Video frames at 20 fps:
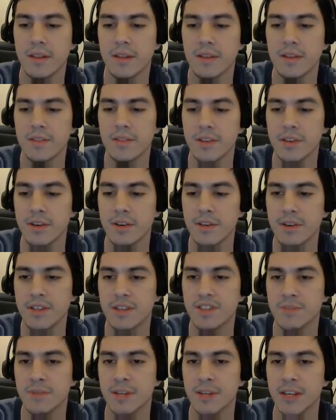Let's see, how long
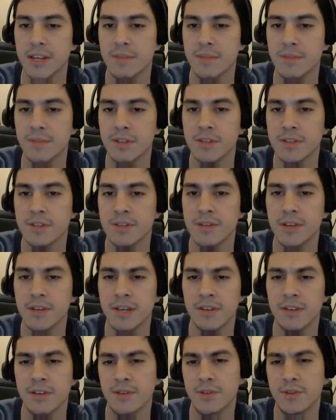has it been? 8 minutes?
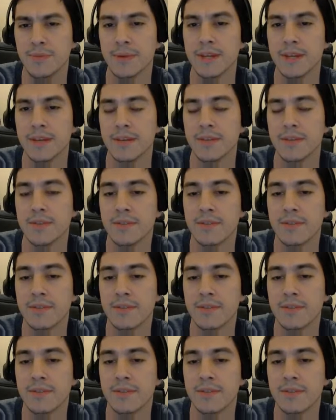Okay, not too bad.